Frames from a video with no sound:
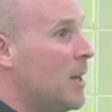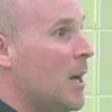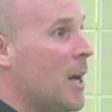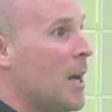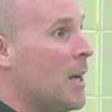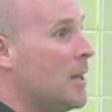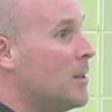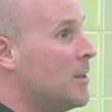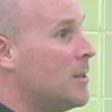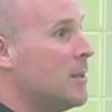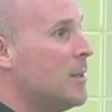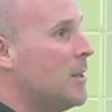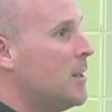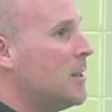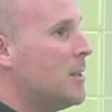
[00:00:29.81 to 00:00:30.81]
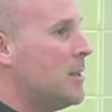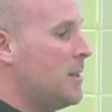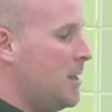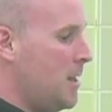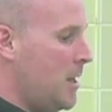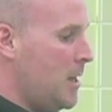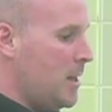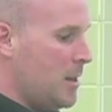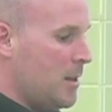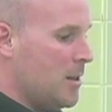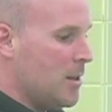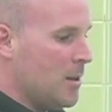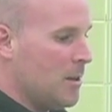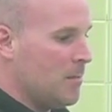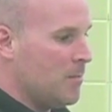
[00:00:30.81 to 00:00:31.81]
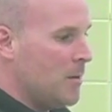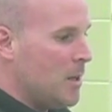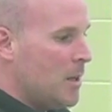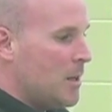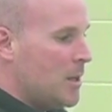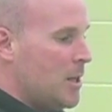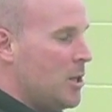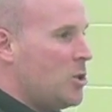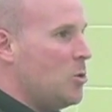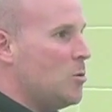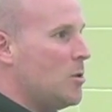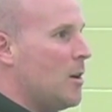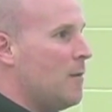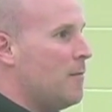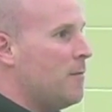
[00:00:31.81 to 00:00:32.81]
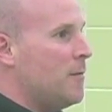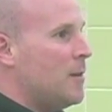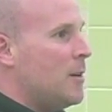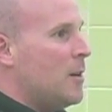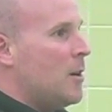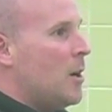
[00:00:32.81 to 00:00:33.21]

And to see the issues of